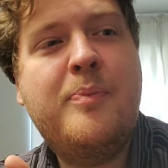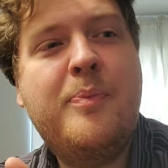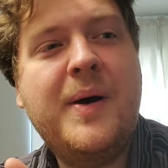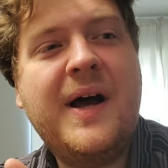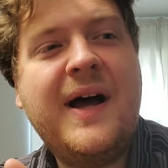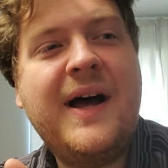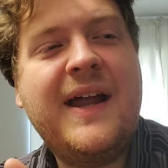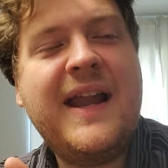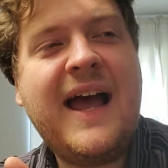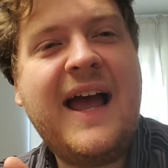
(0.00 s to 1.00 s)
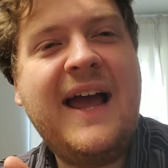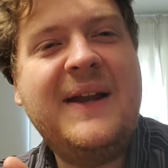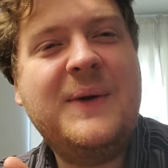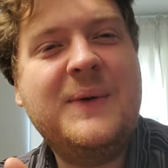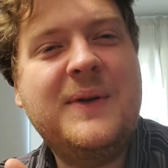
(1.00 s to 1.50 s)
but I
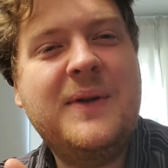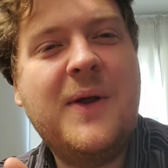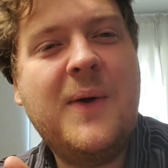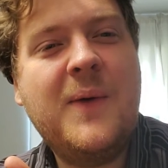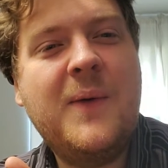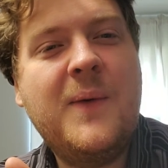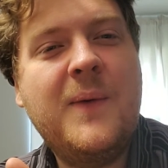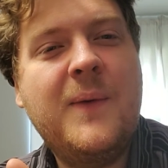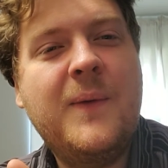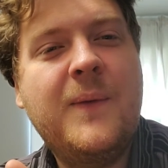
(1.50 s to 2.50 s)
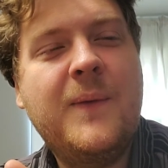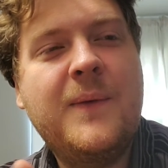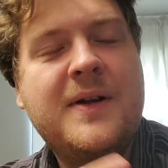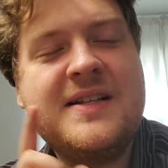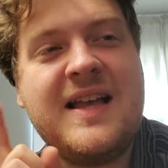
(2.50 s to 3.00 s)
don't know.
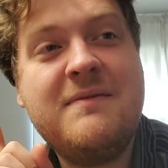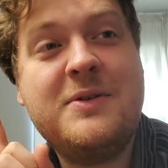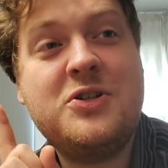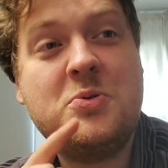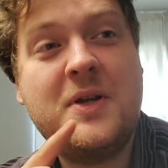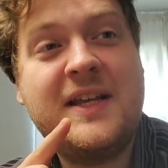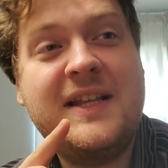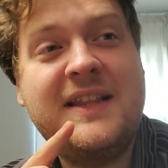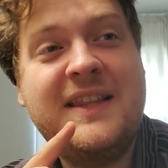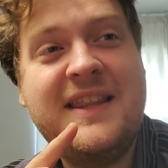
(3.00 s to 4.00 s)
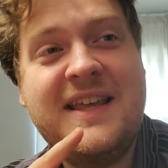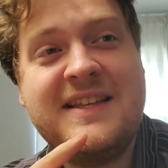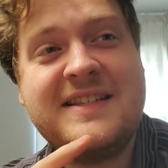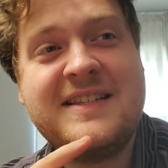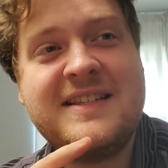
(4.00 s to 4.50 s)
Because I've been drinking
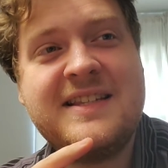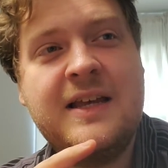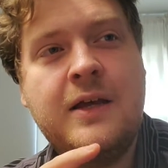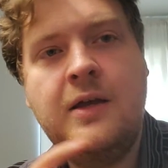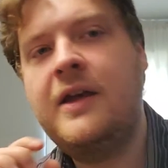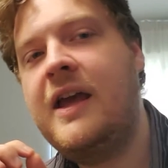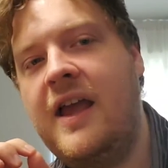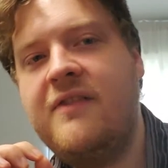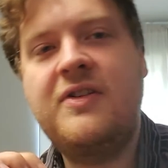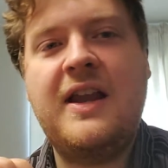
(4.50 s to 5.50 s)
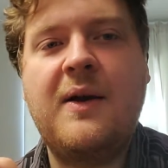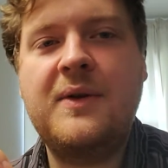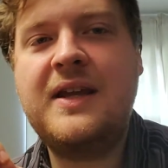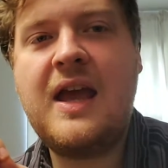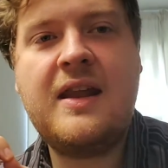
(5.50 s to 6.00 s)
this every now
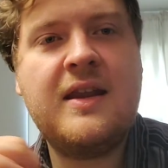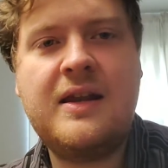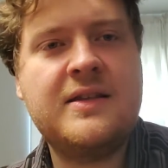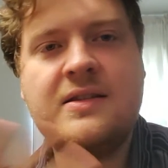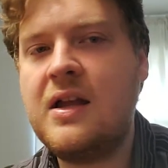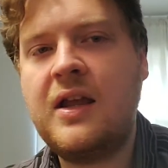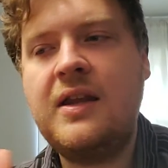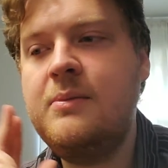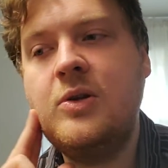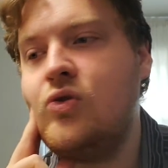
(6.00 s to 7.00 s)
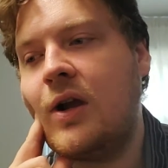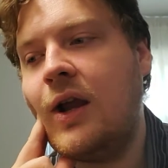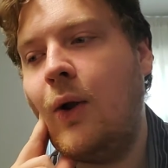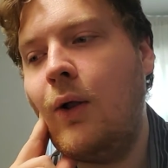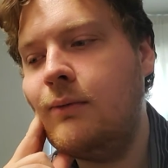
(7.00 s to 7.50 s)
and again, and it's not getting me drunk
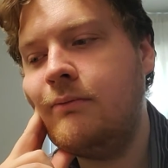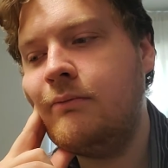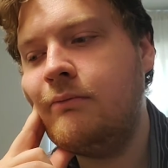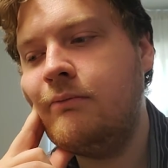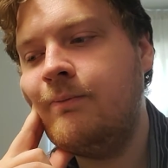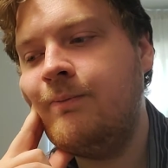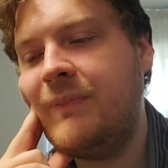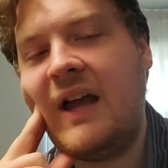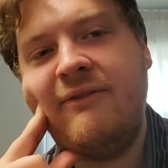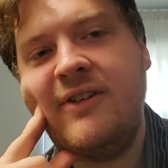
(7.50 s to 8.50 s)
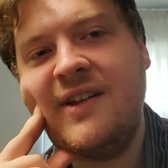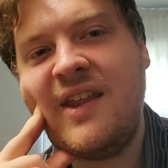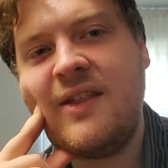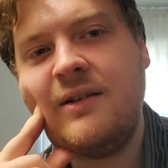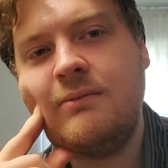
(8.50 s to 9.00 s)
at all. I feel
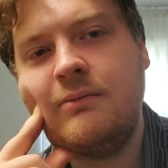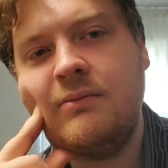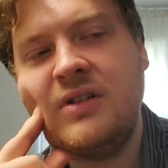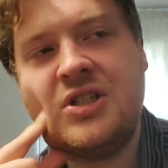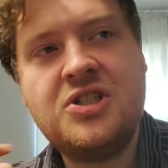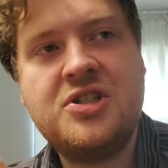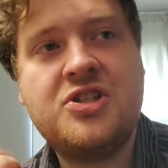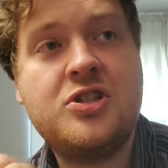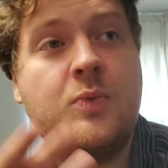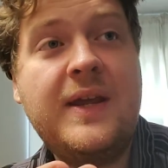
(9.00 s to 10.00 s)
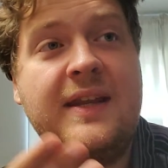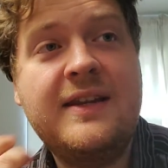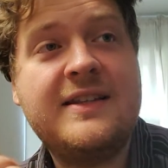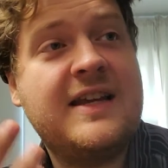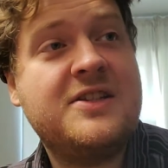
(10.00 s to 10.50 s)
nothing. It's just sweet and
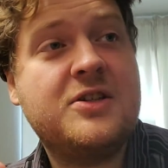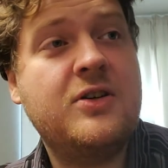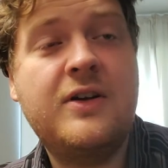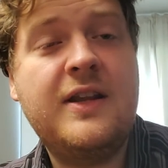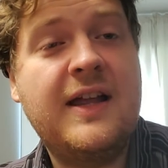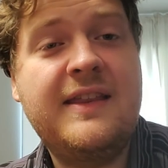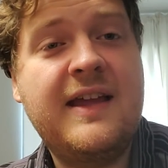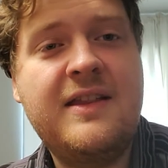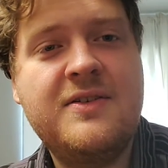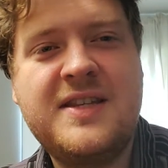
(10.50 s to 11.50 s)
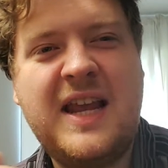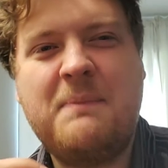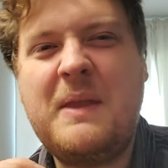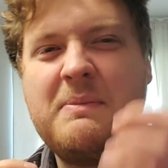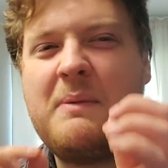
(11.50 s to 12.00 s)
it tastes good, and then there's
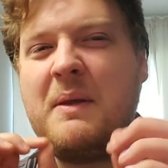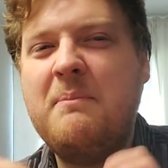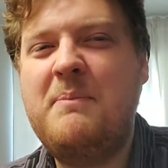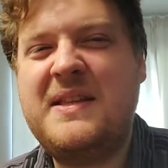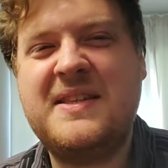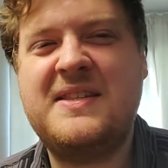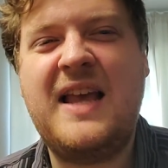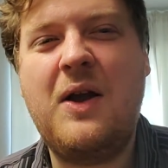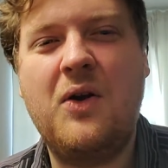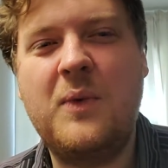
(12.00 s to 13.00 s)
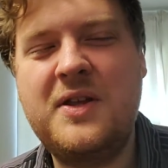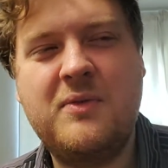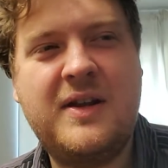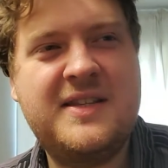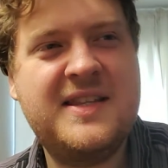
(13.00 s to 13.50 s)
like bits of sour when you
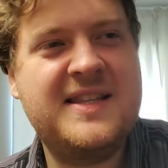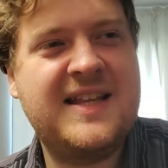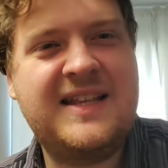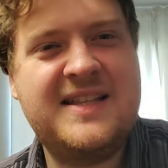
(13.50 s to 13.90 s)
run into the like